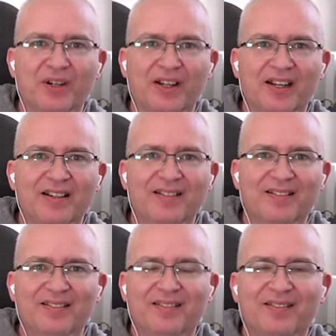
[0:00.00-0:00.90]

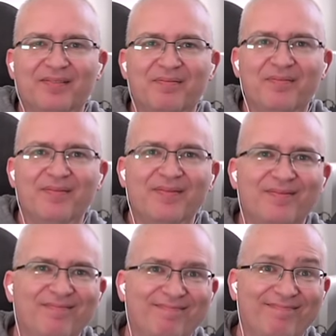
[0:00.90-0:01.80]

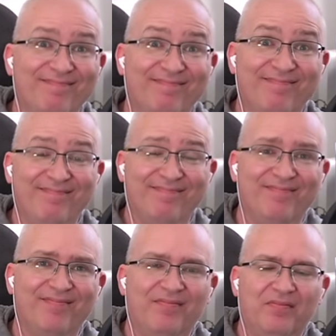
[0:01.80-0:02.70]

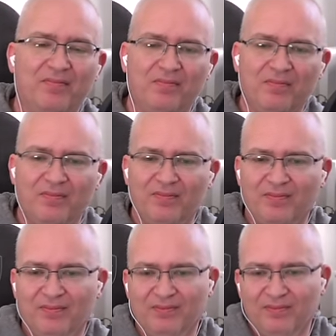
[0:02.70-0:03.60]

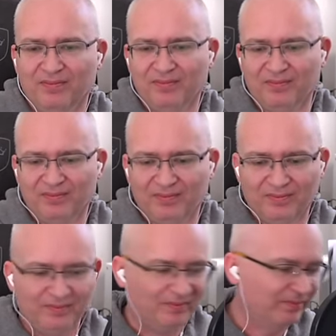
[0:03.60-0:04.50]

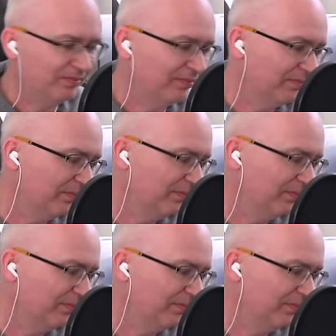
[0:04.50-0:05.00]
The person shown says nothing.